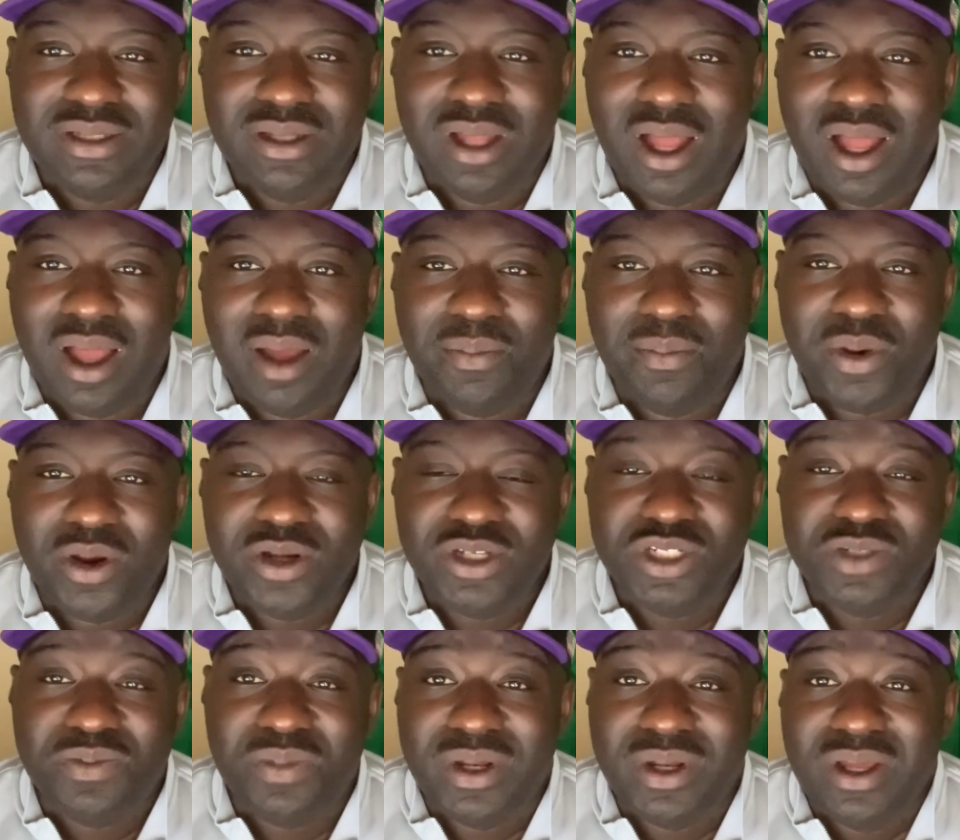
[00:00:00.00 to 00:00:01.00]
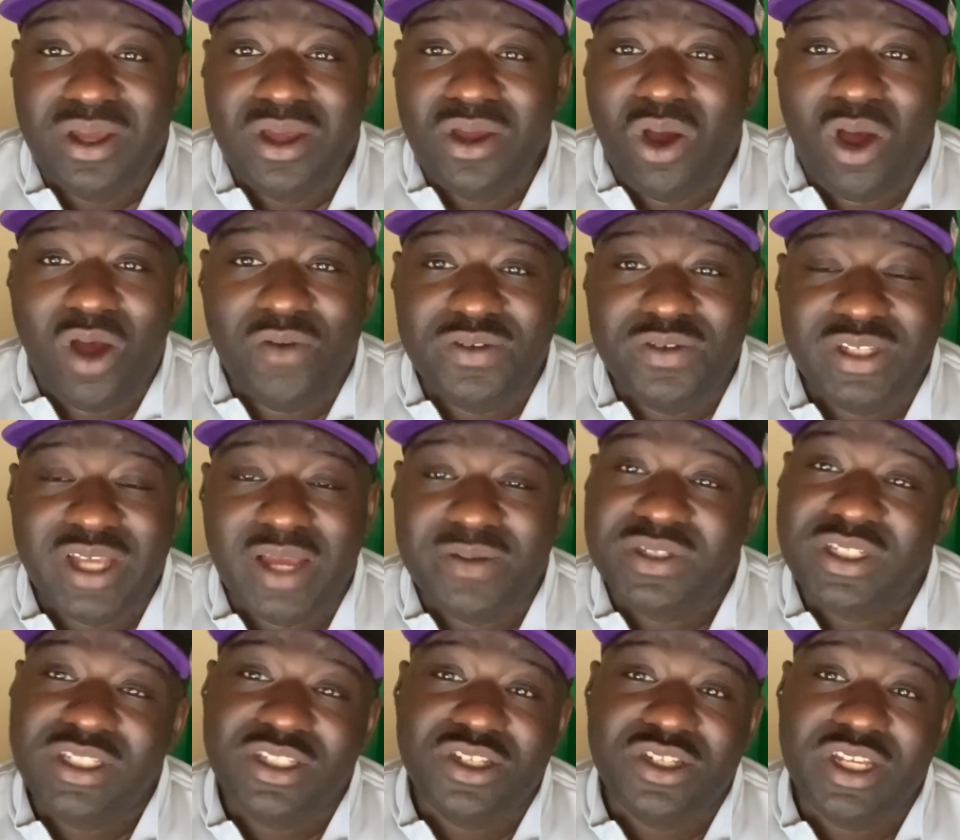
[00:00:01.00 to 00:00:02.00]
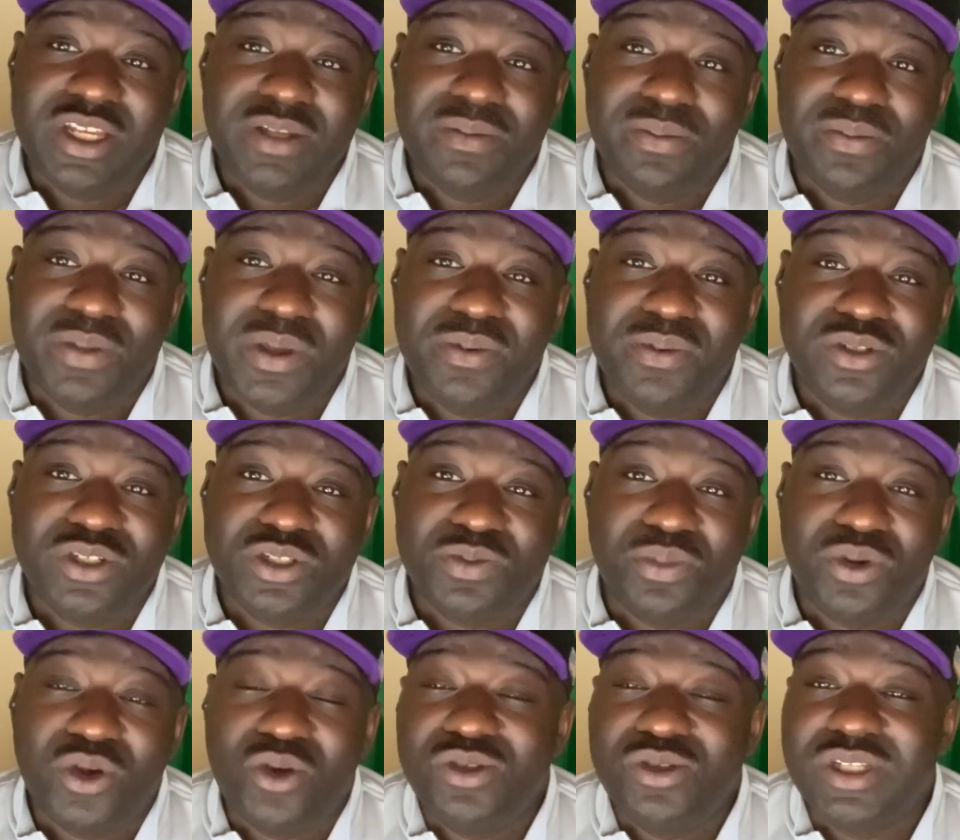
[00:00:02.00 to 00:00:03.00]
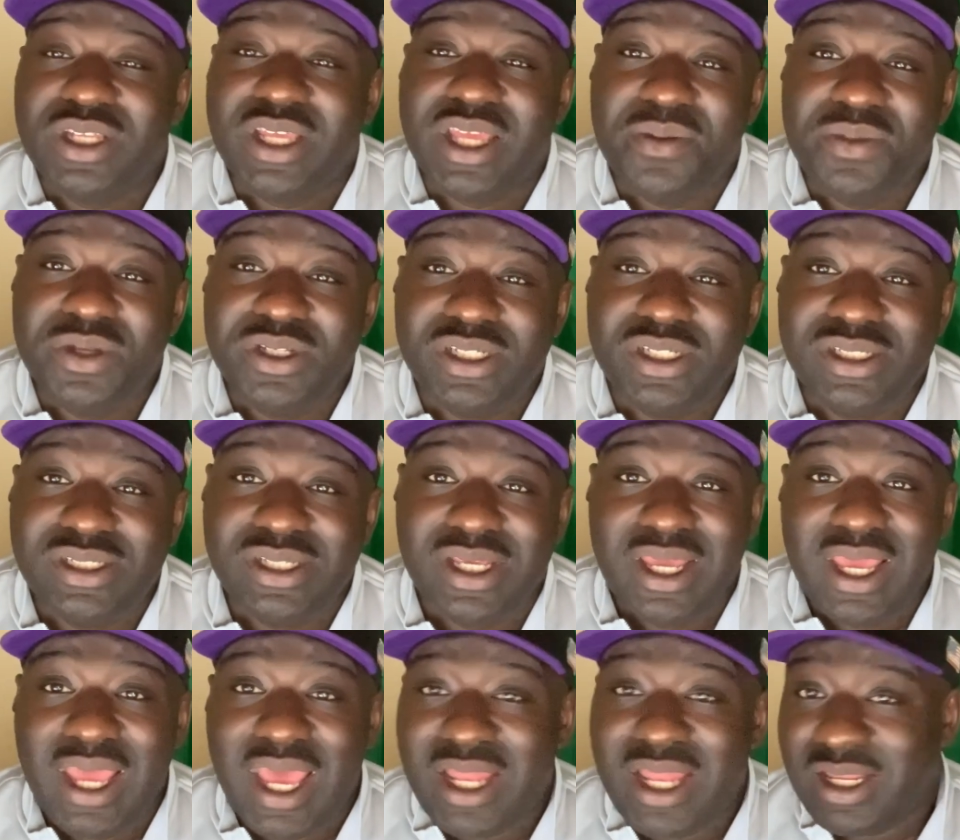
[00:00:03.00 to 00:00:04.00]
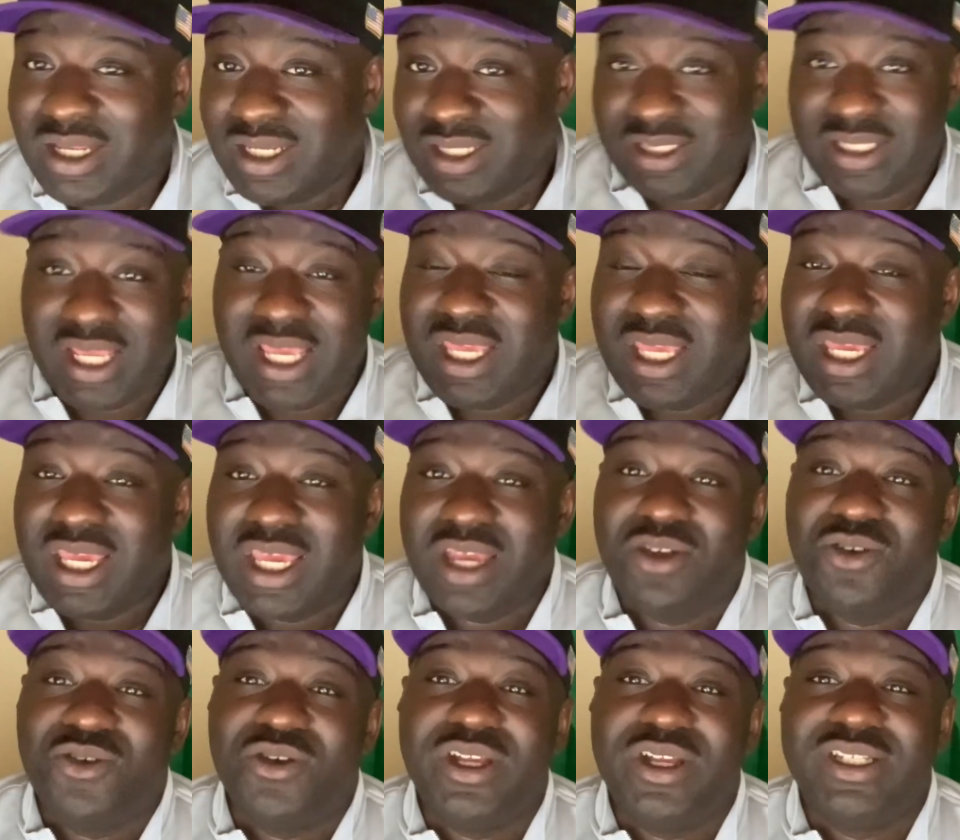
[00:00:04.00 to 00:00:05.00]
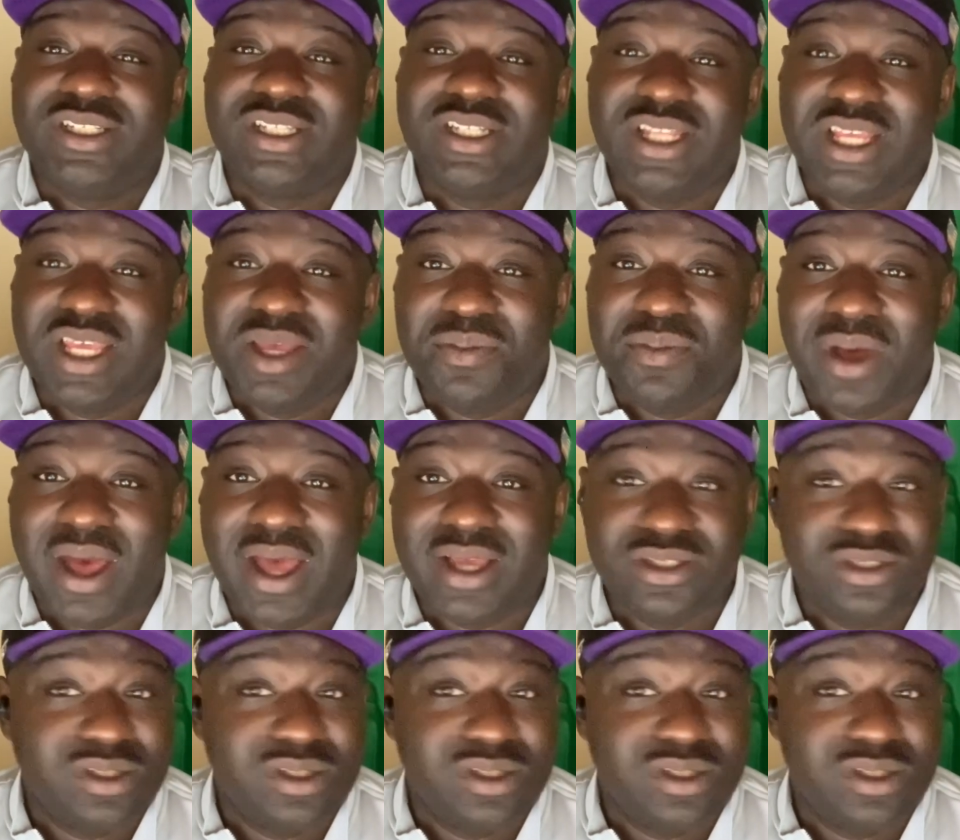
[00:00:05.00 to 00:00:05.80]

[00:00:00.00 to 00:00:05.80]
purchase, but oftentimes these are people just posting images and then taking inquiries in the inbox.